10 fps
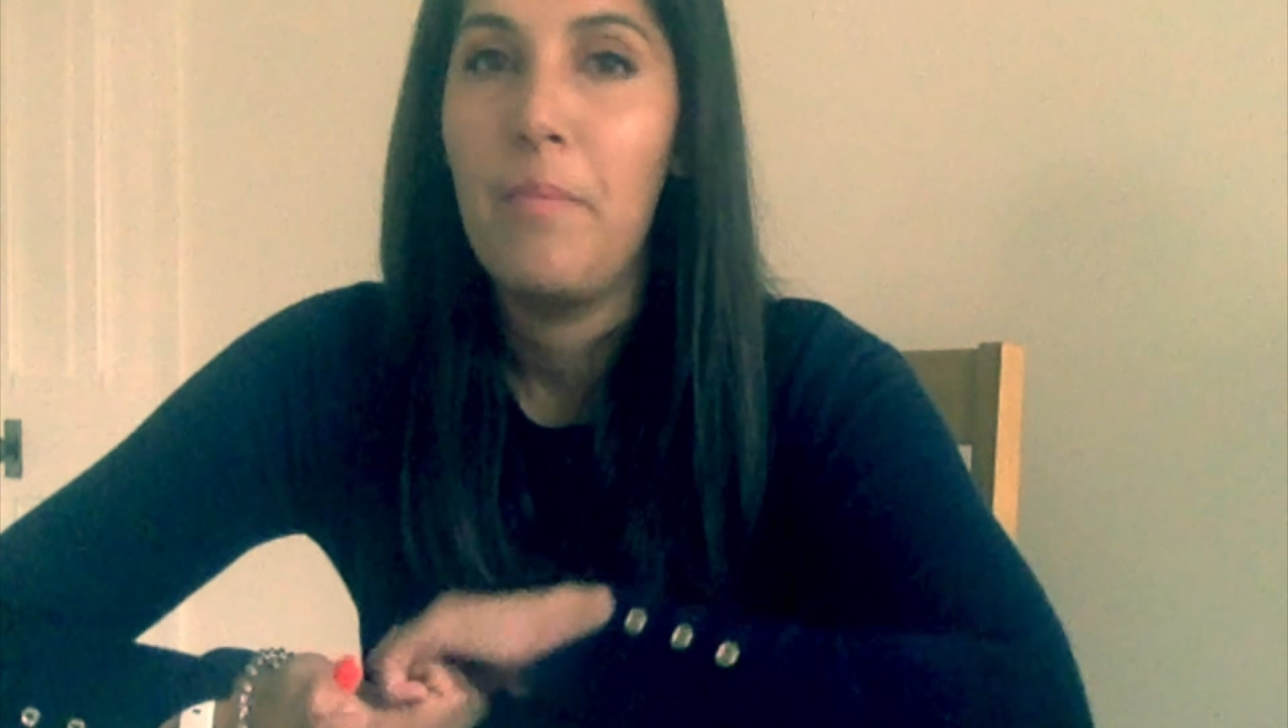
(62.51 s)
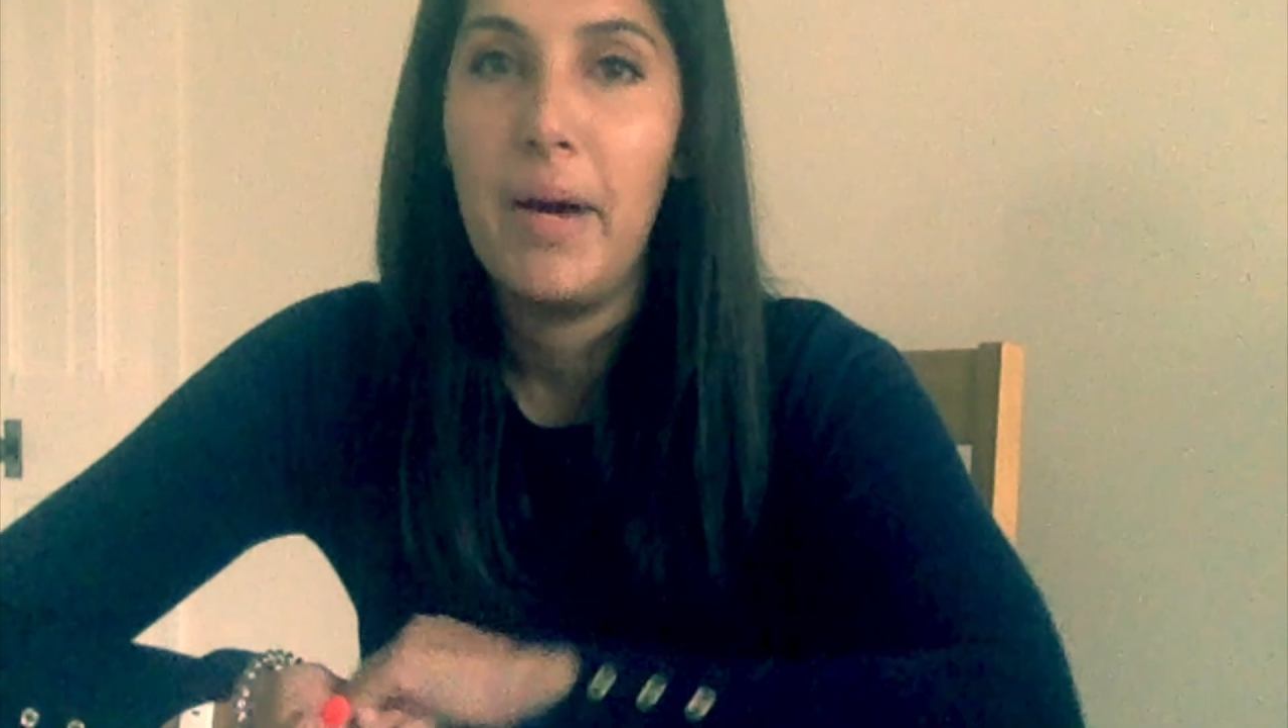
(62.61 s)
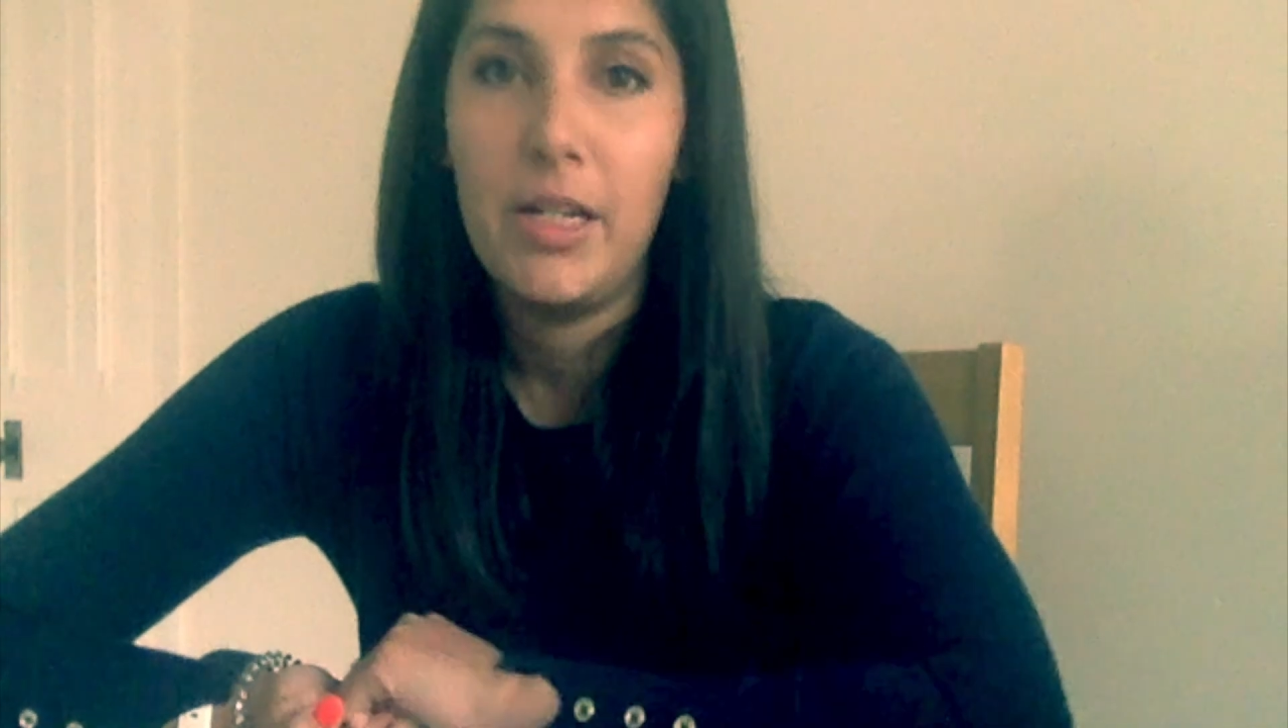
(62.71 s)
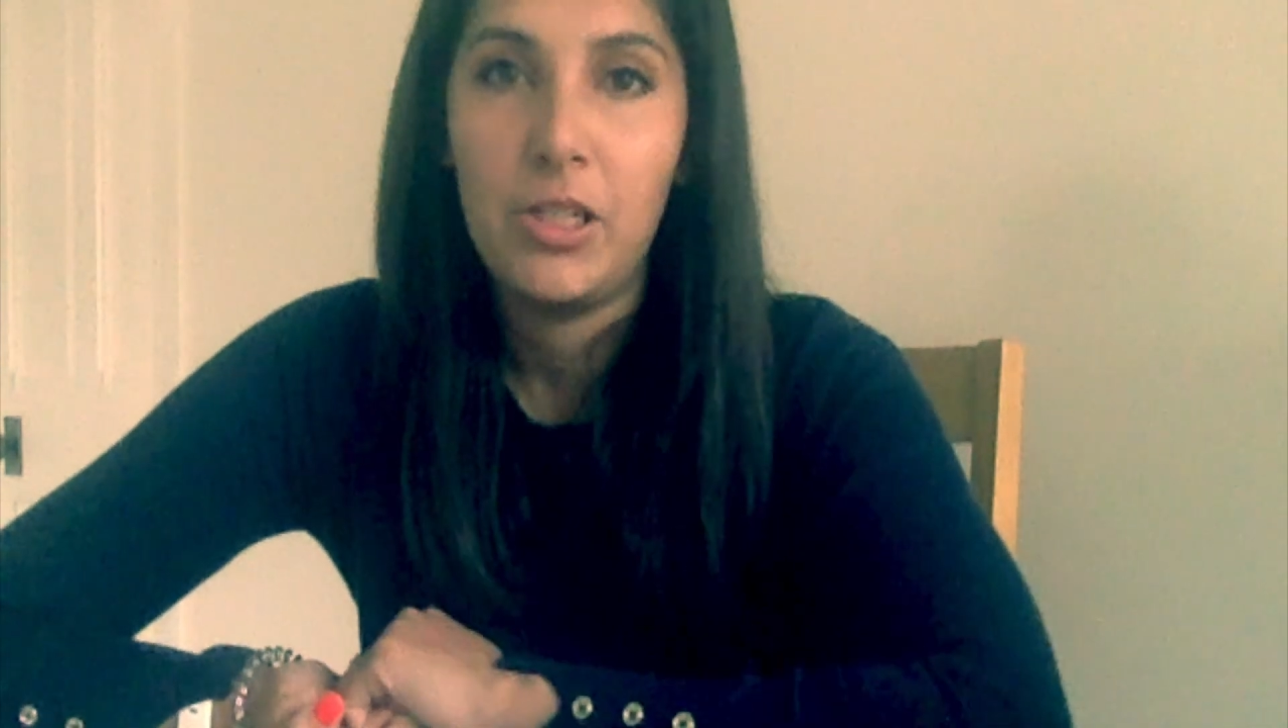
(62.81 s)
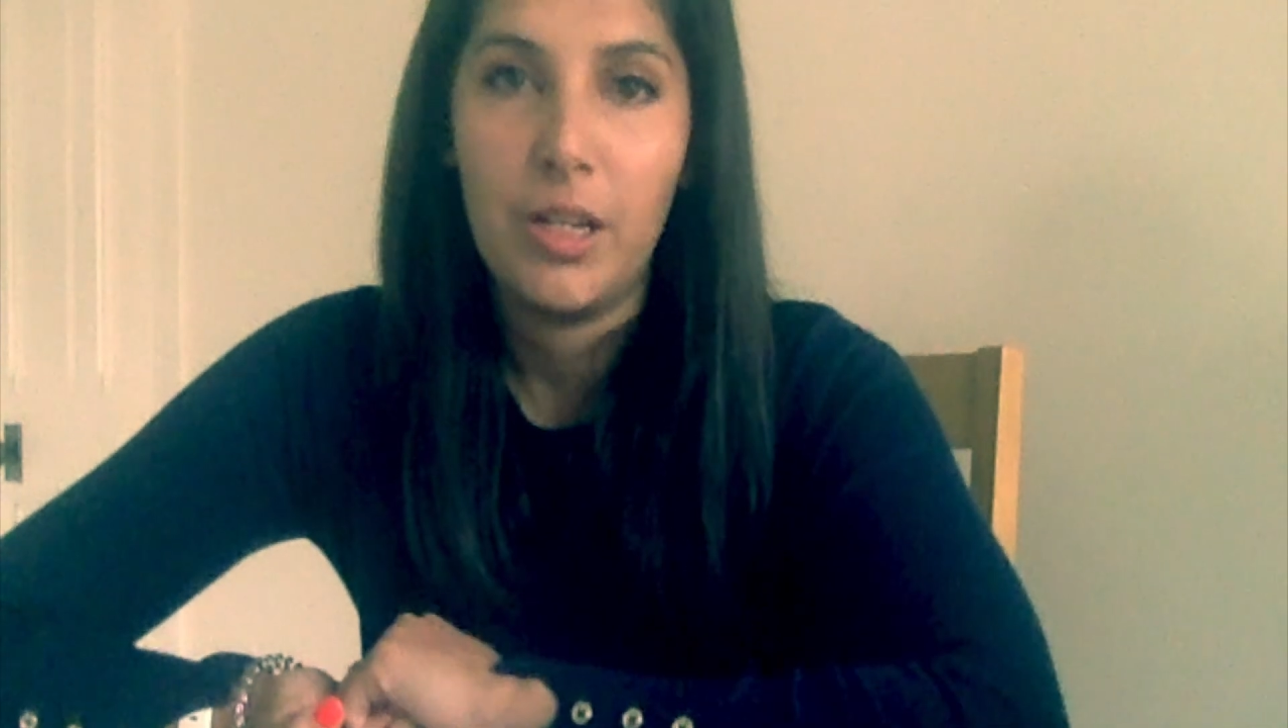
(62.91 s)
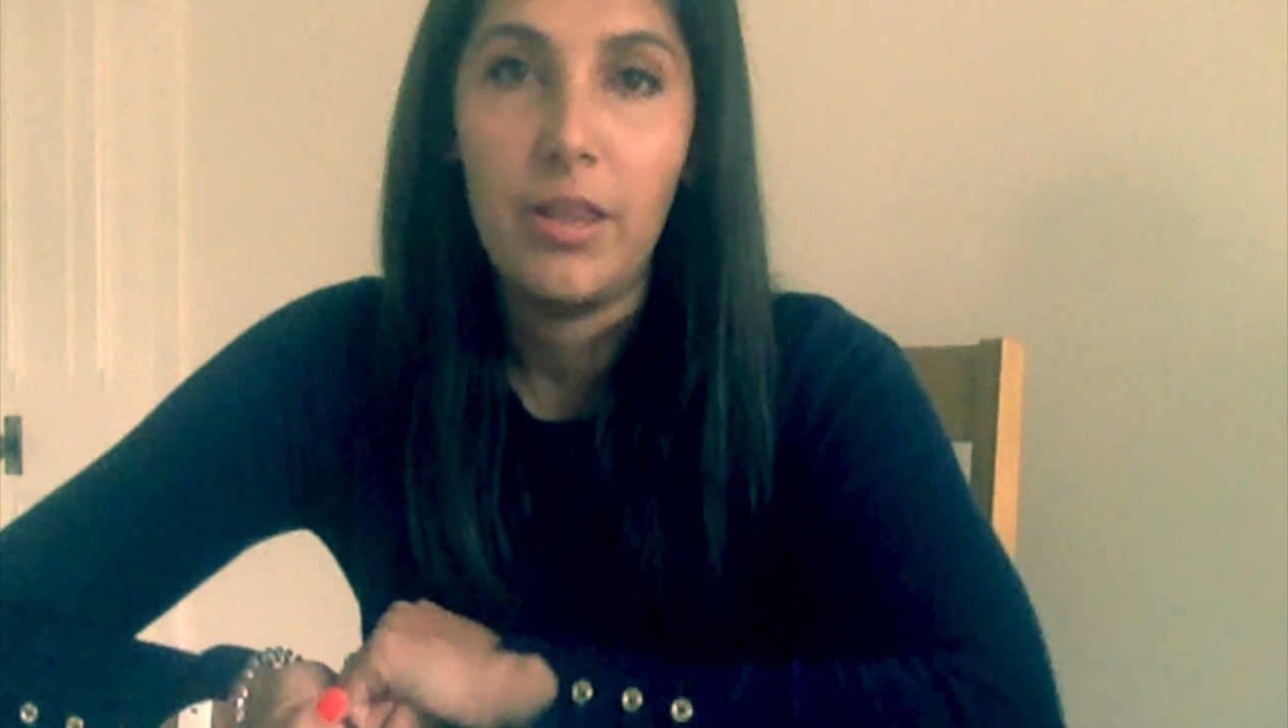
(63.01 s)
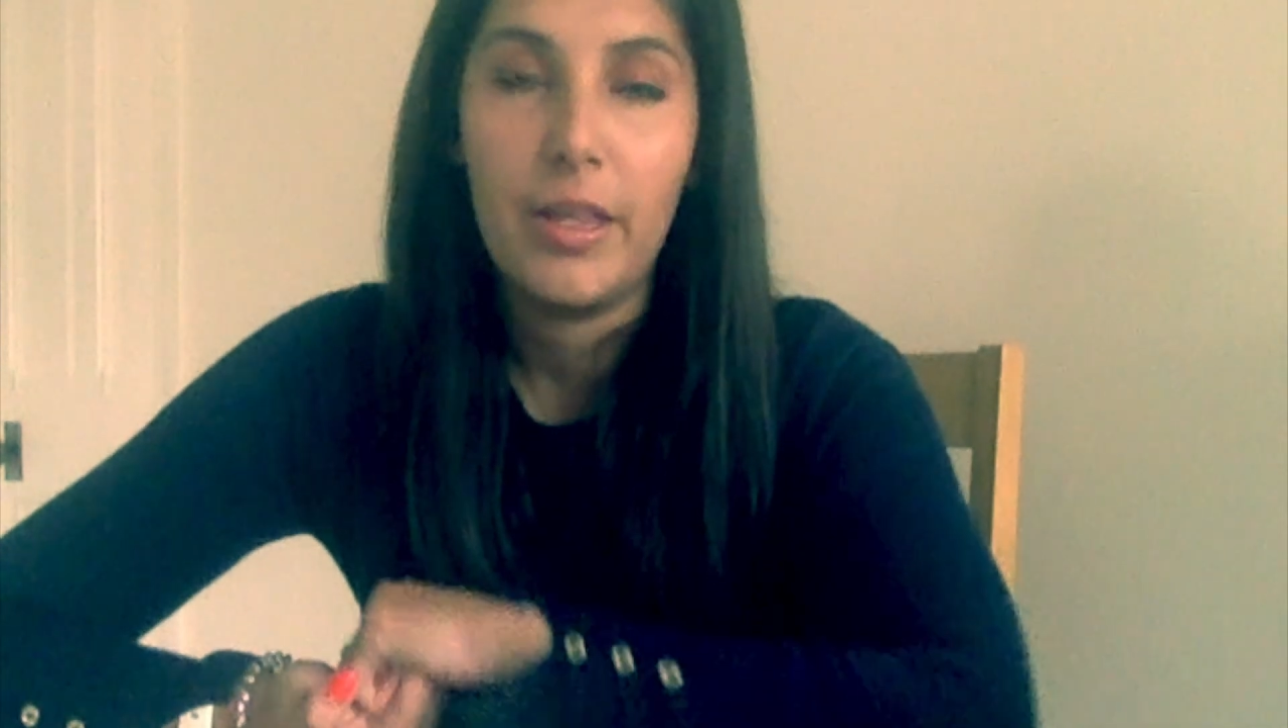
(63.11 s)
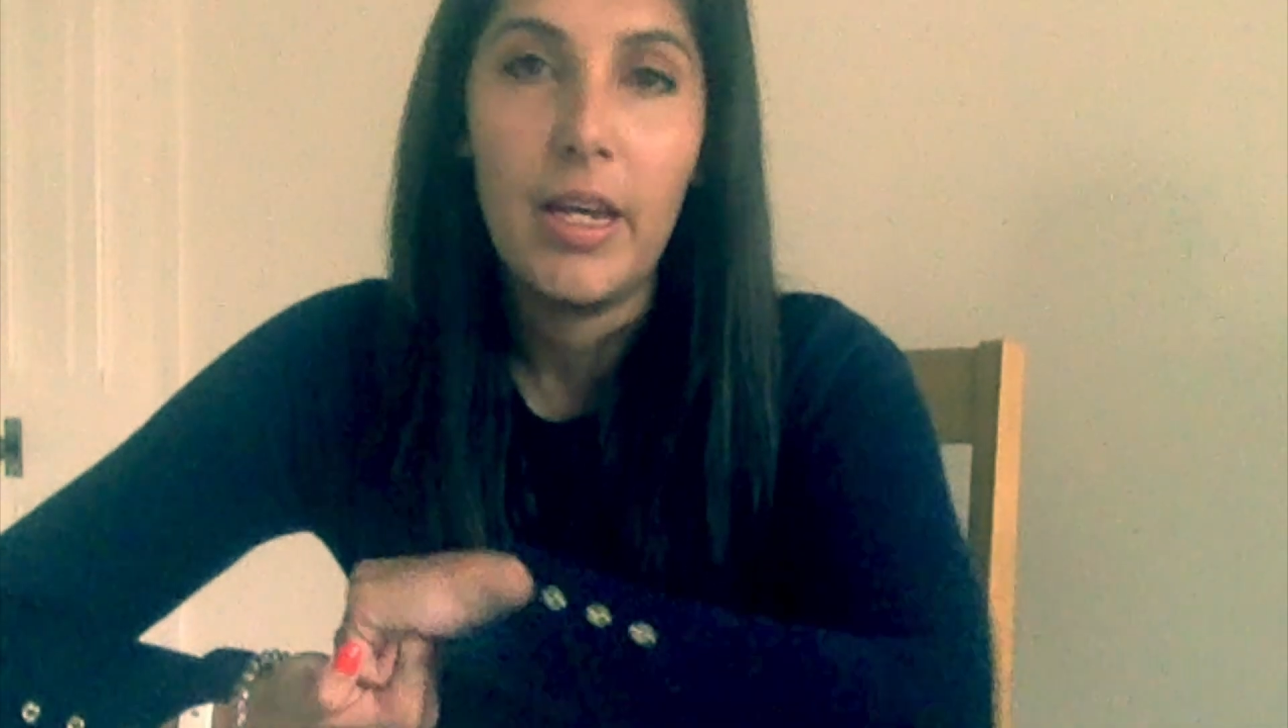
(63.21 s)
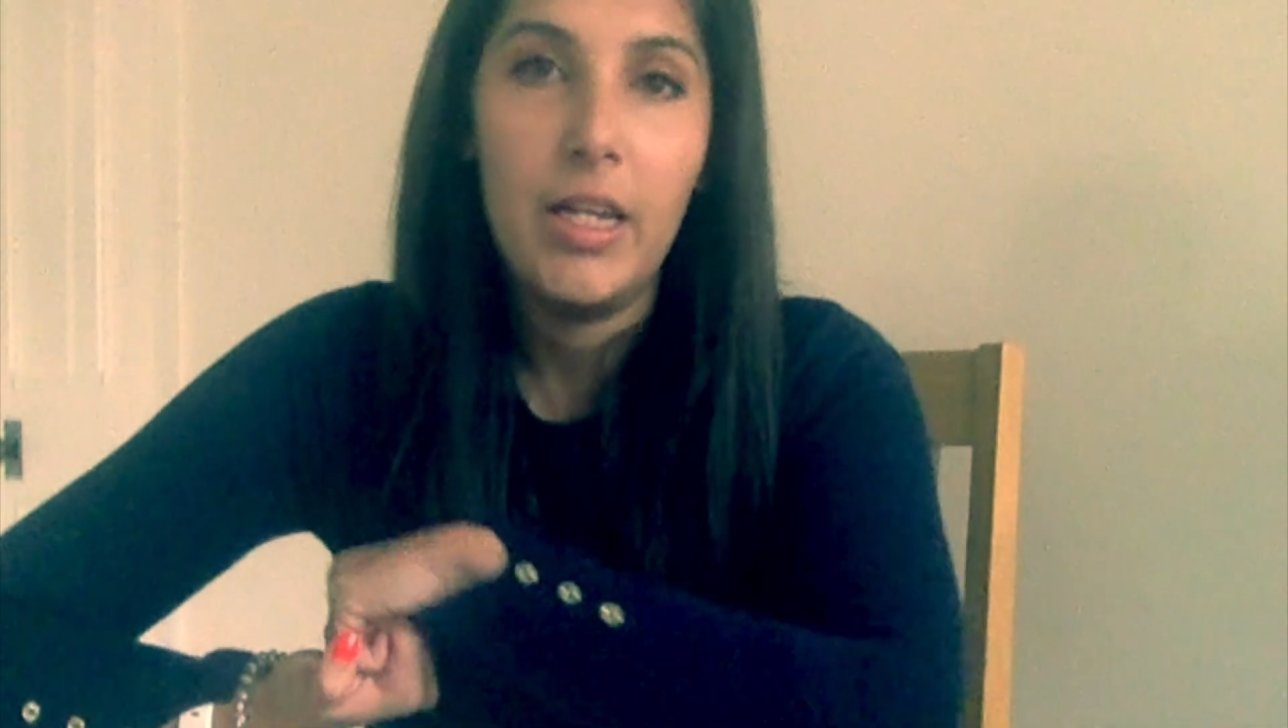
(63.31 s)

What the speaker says: imagine that